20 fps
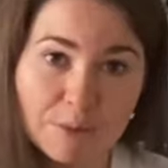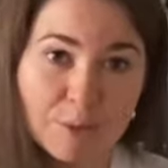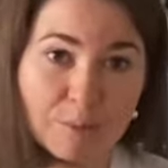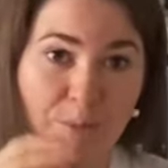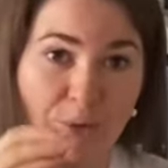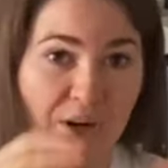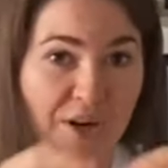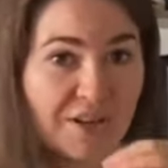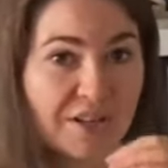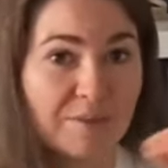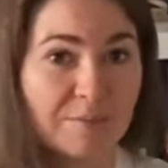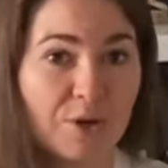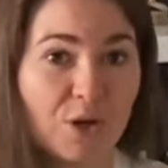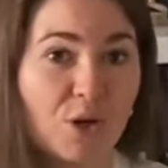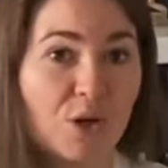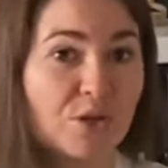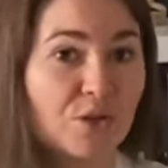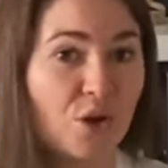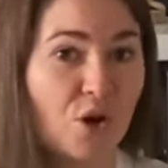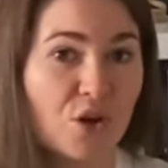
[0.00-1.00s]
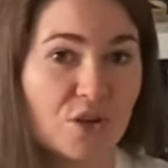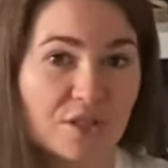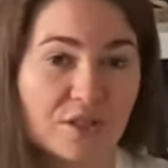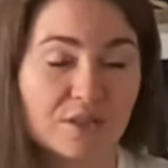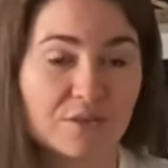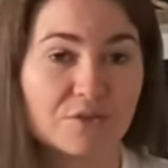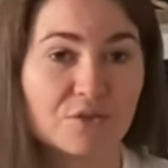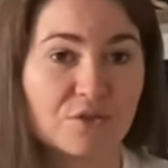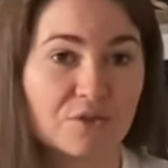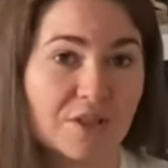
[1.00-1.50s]
bombarded by all the
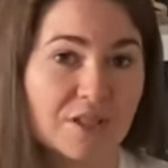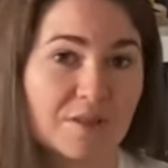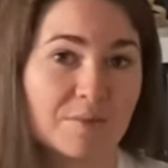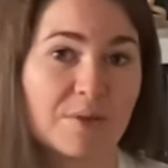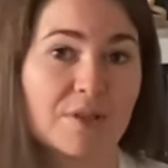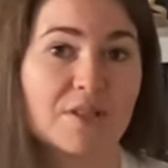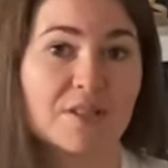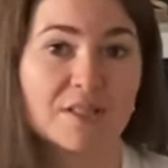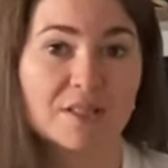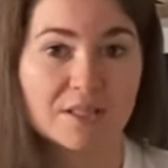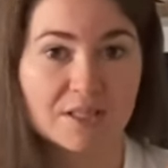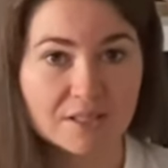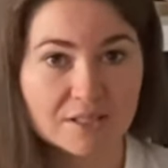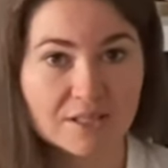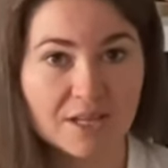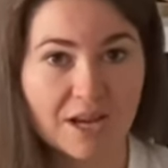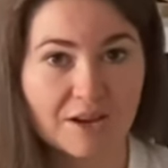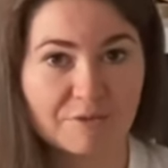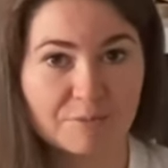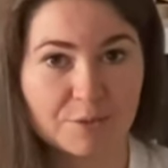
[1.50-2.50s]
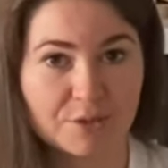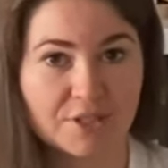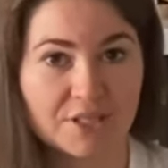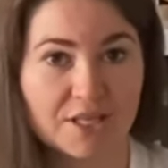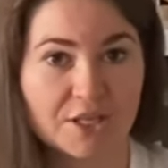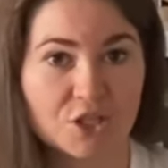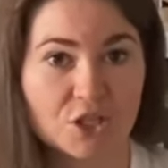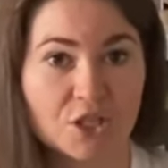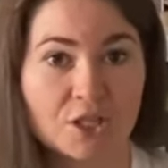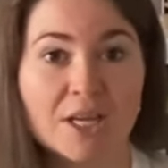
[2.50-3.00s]
oxidative stress because it doesn't have
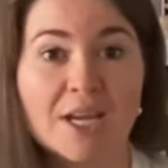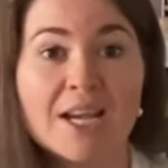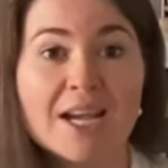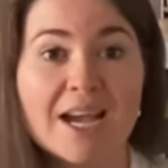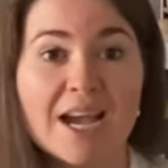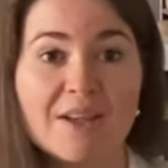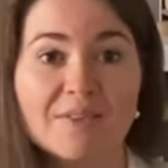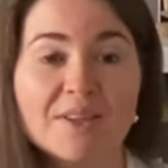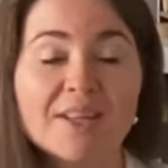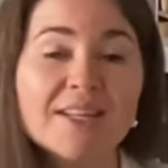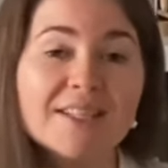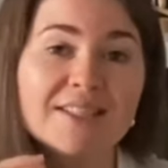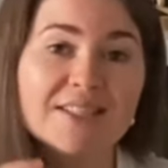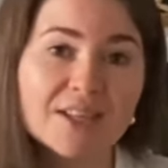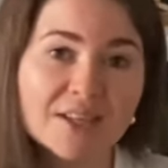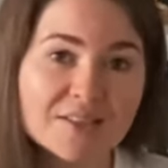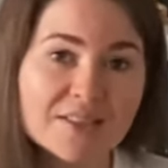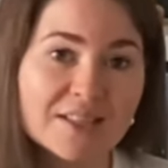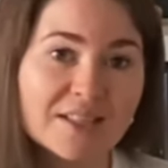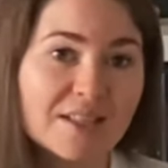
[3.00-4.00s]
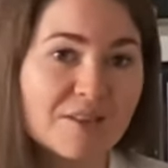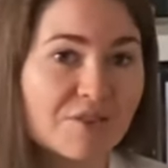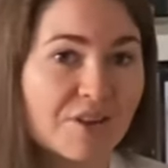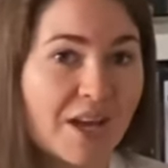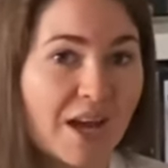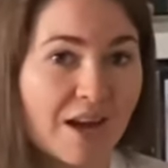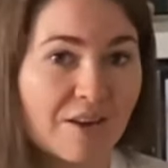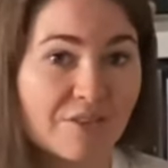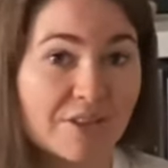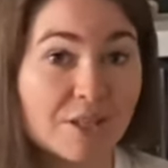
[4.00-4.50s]
protection, and then it doesn't even
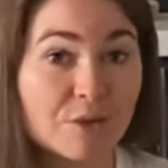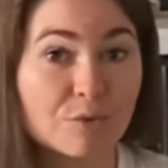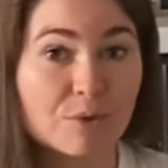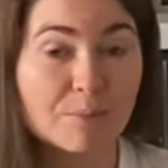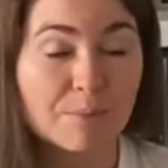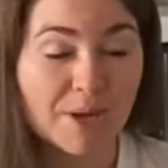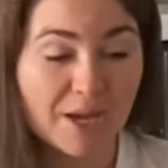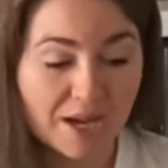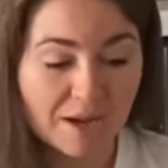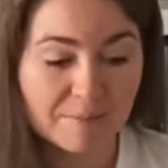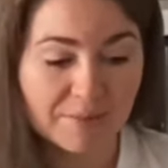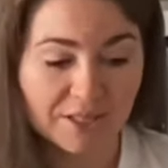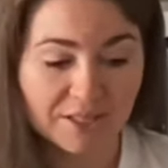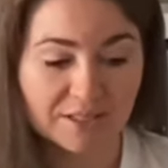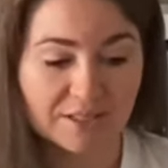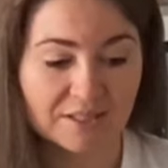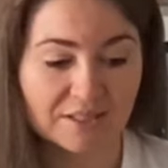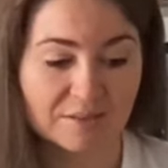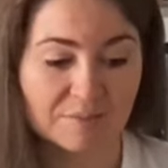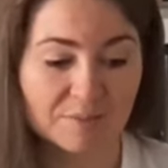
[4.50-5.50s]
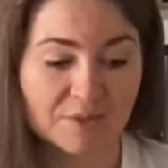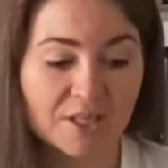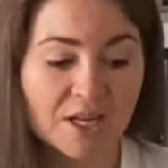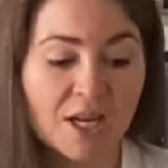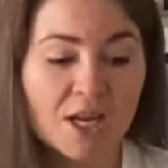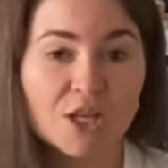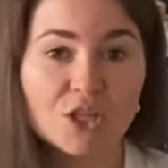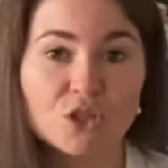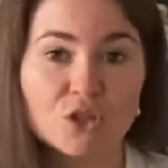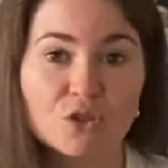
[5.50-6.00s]
have any repair mechanisms
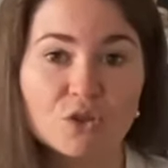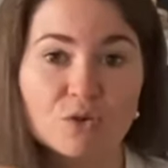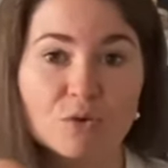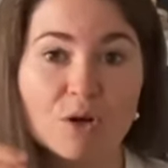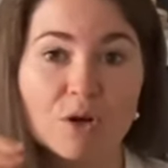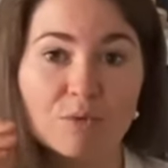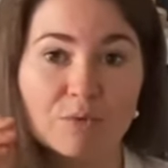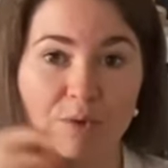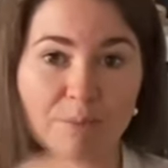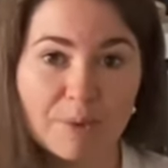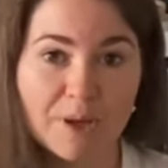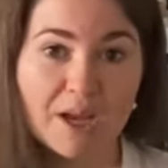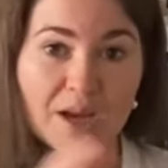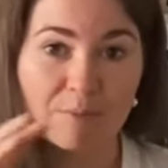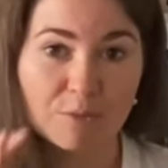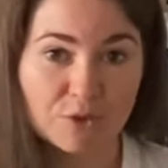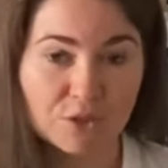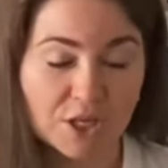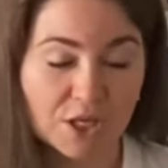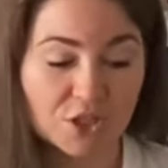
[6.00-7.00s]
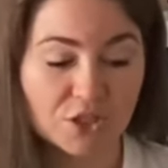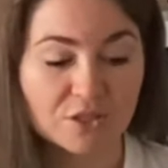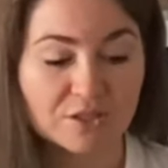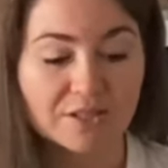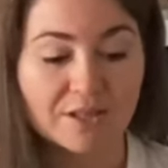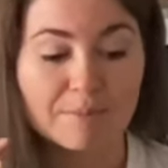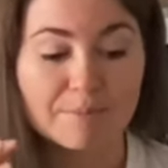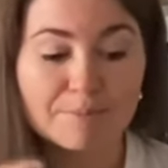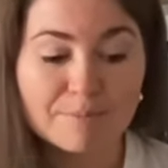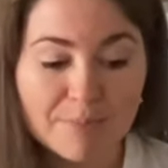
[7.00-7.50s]
to repair mutations
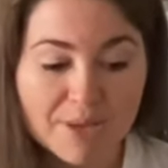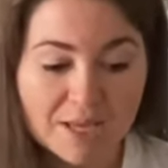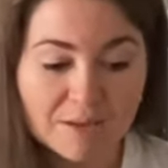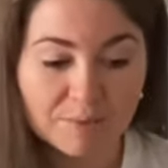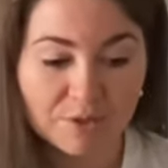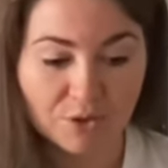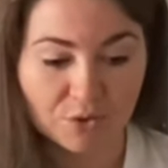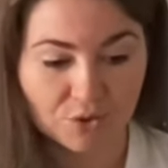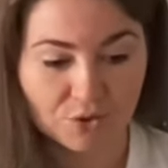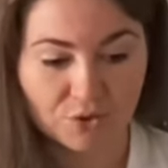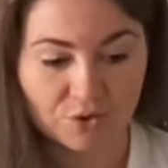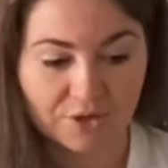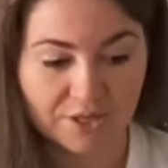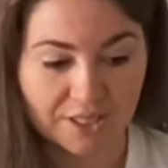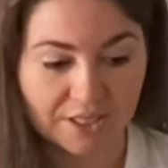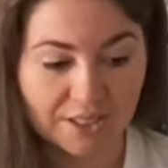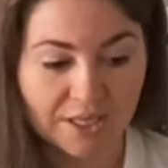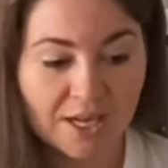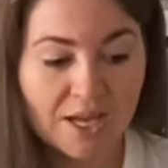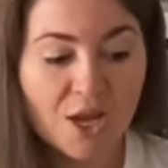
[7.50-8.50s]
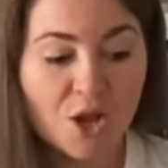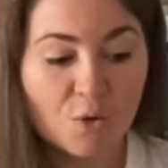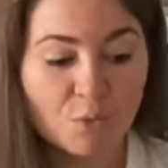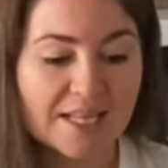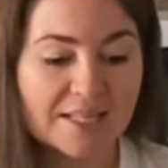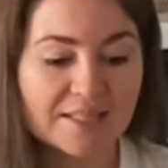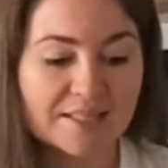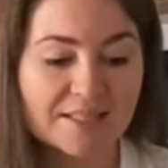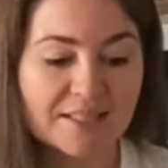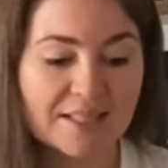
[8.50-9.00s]
that may be occurring.
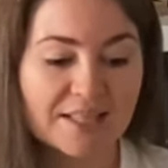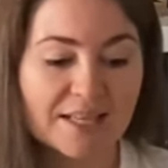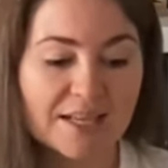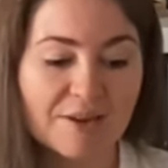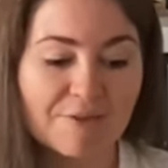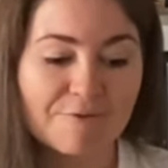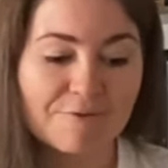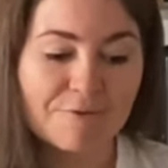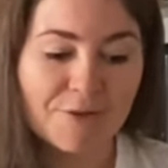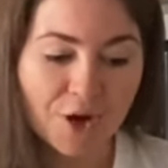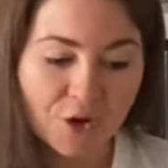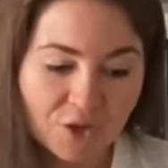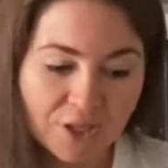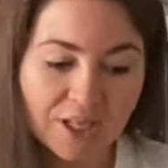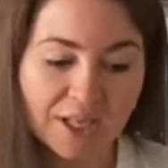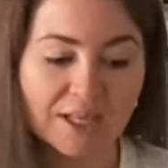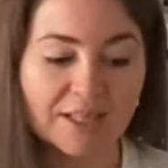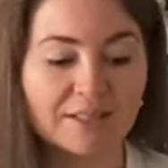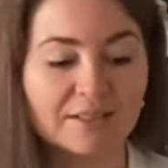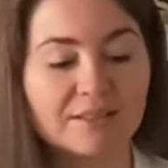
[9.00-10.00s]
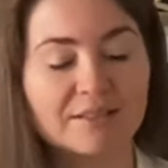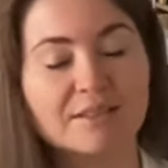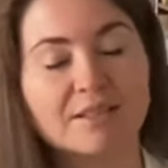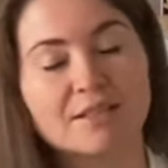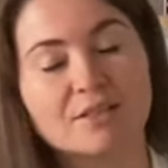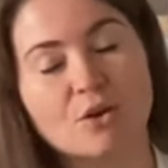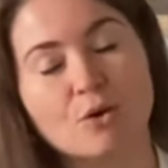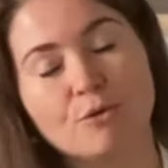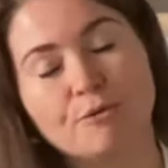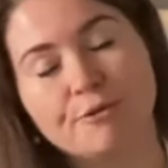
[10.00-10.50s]
It's very likely
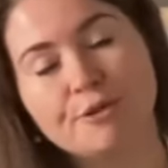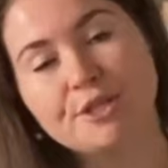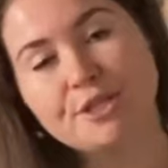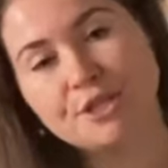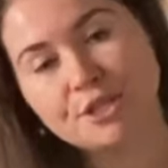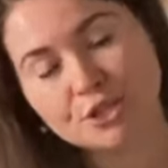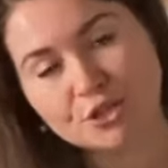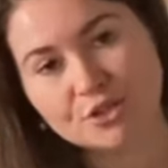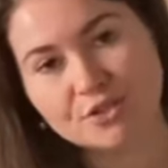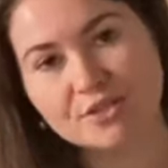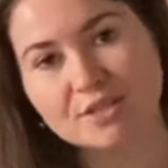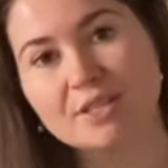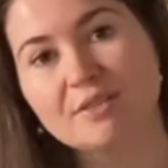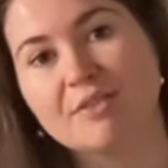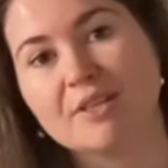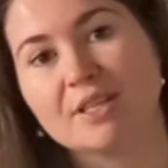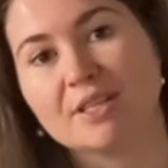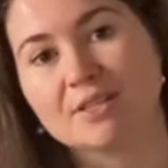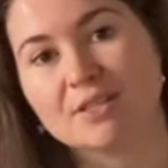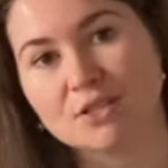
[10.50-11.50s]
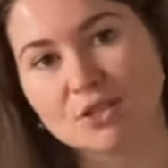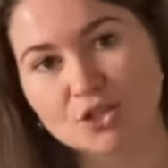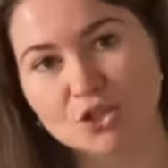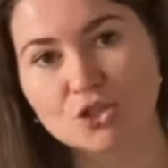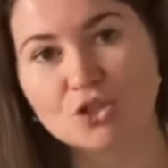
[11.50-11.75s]
that over years living in such